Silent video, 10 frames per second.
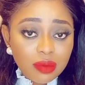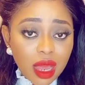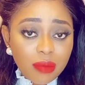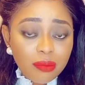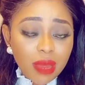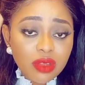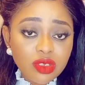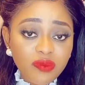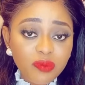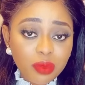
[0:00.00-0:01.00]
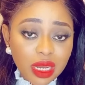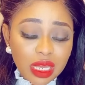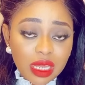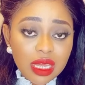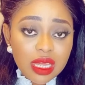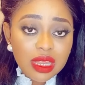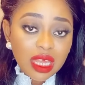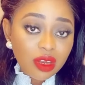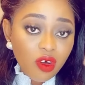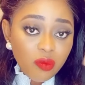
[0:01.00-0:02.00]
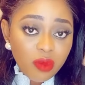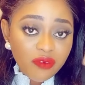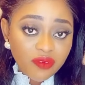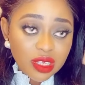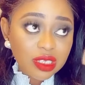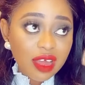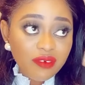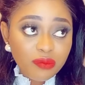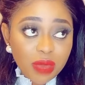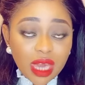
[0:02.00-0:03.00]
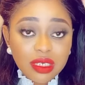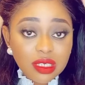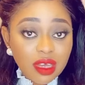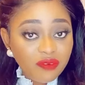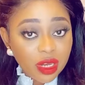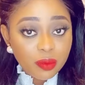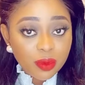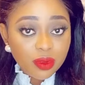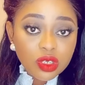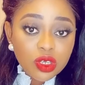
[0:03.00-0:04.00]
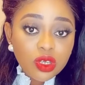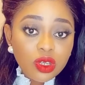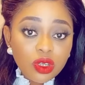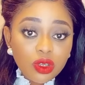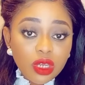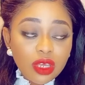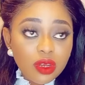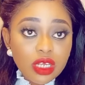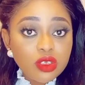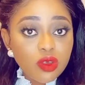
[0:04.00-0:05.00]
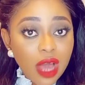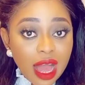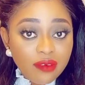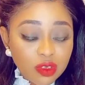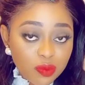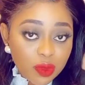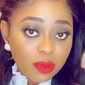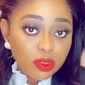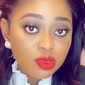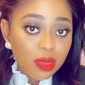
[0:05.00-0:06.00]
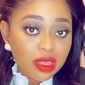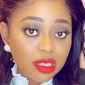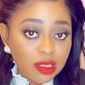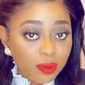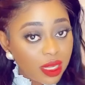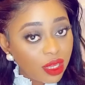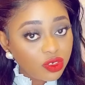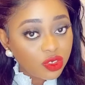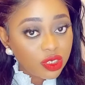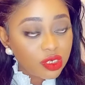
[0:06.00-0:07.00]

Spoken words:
amount of money that the Home Office have made available that you need to have to be able to make this application.